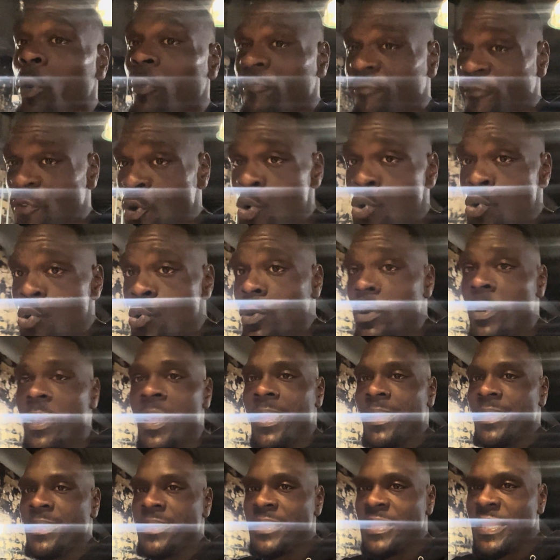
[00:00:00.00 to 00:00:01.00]
food,
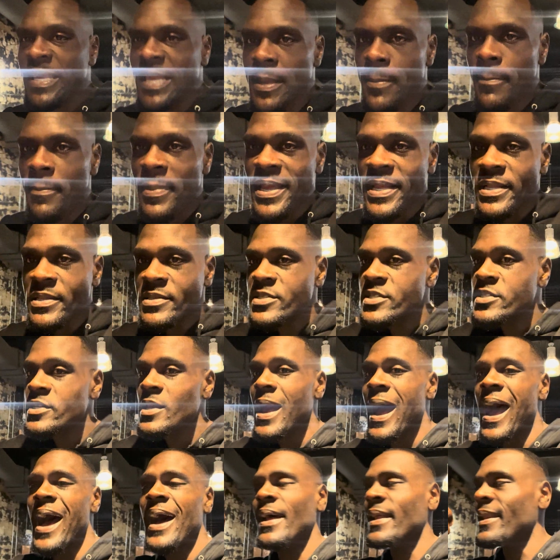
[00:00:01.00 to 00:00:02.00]
lean meats.
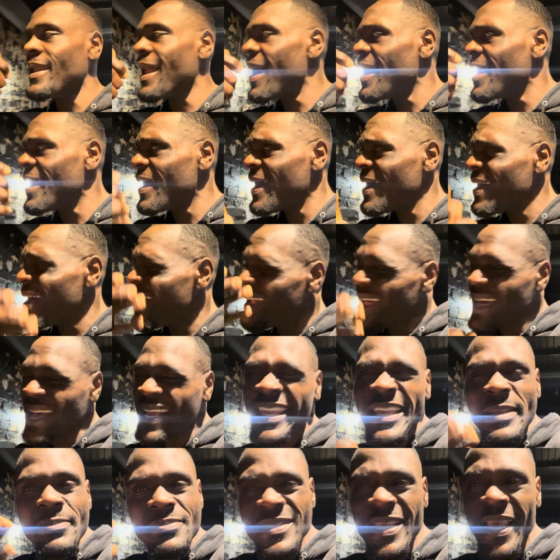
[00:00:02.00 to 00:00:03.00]
I
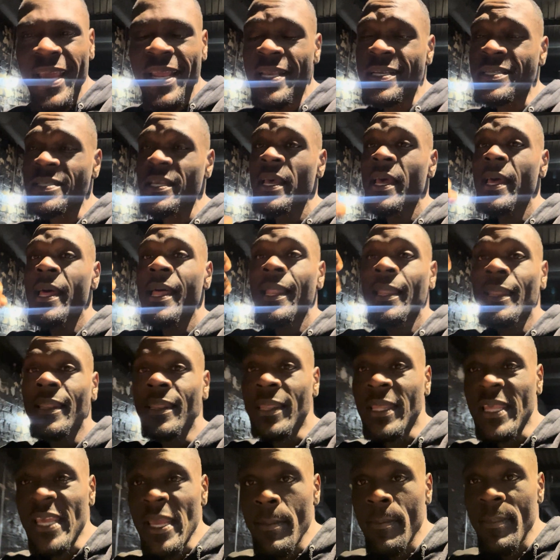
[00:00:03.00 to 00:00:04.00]
keep saying this,
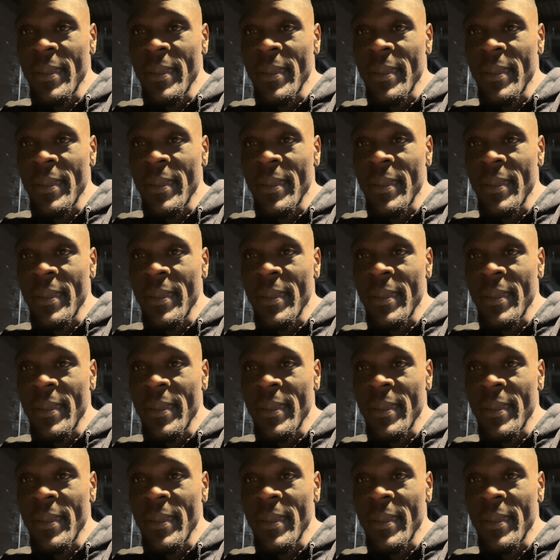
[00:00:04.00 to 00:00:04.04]
lean